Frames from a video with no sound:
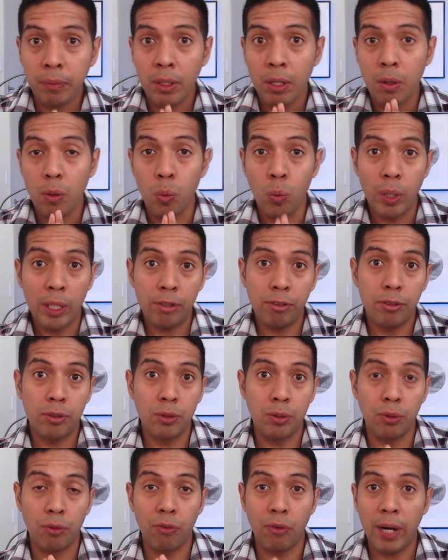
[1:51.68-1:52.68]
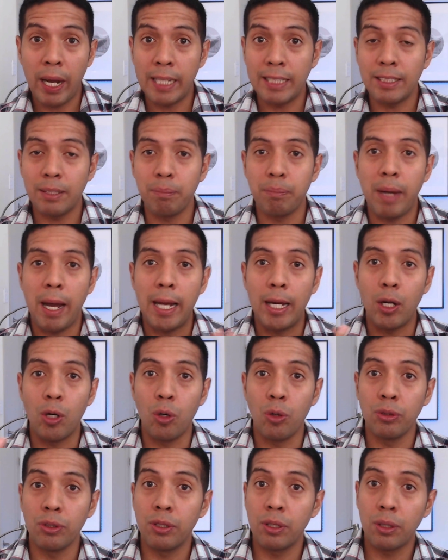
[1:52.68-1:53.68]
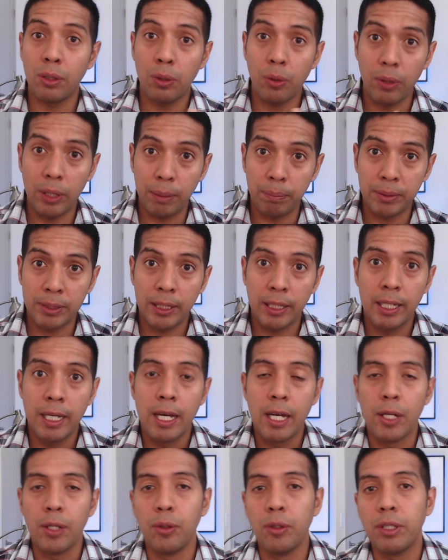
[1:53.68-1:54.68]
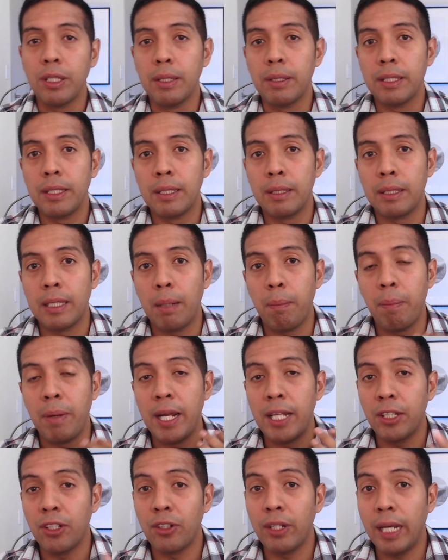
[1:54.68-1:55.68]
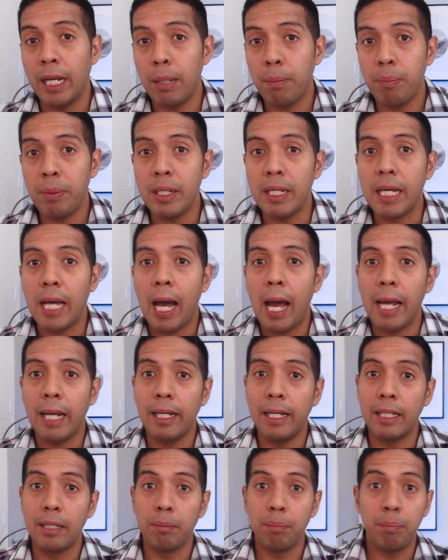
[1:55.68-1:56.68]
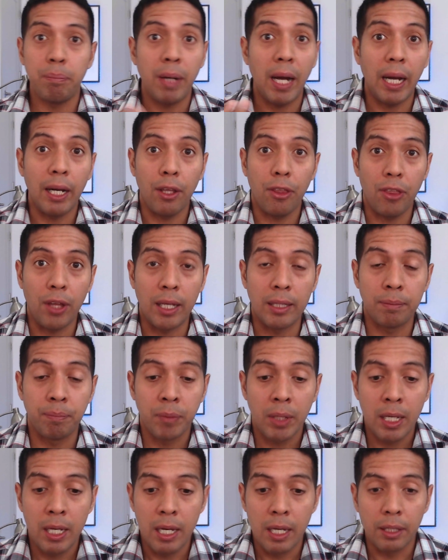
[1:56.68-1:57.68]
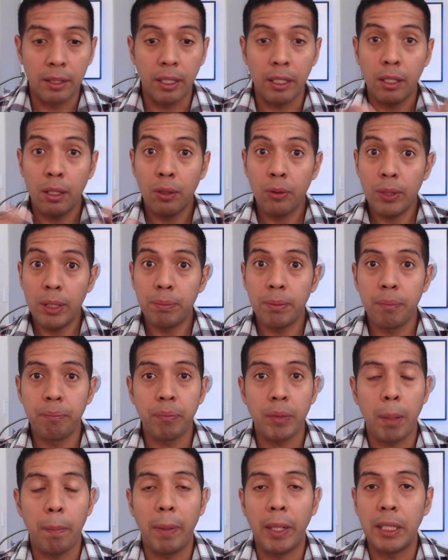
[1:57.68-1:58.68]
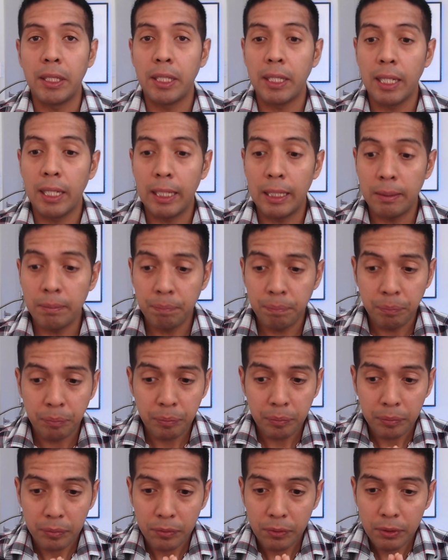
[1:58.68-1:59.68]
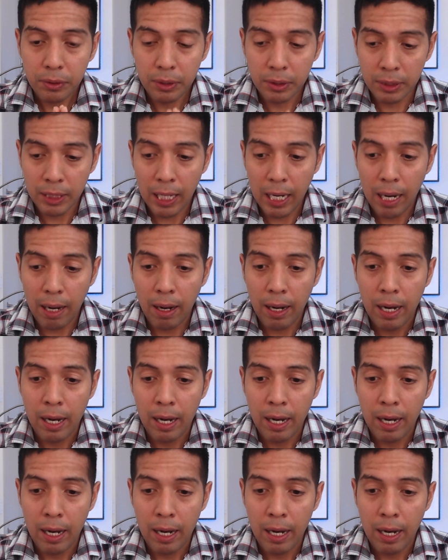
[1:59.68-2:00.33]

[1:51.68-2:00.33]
was to write my own script using the Blender API and Python. The script basically uh,